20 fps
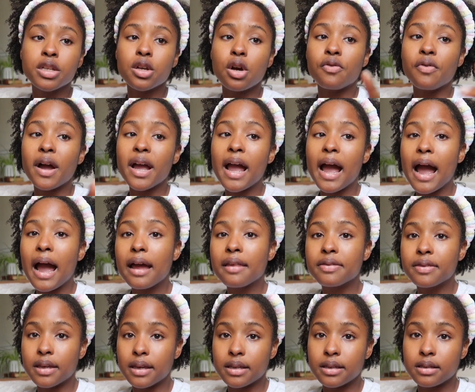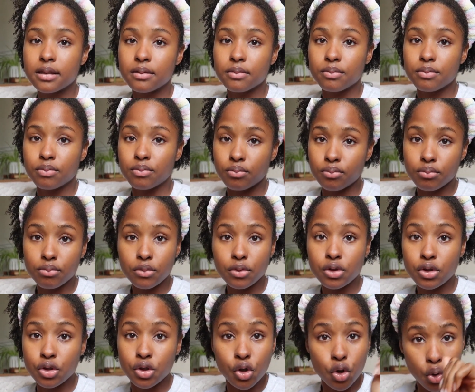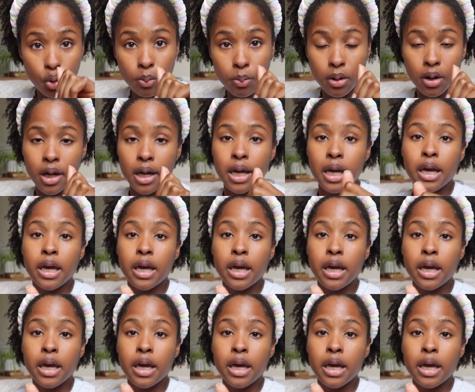so if I add this scoop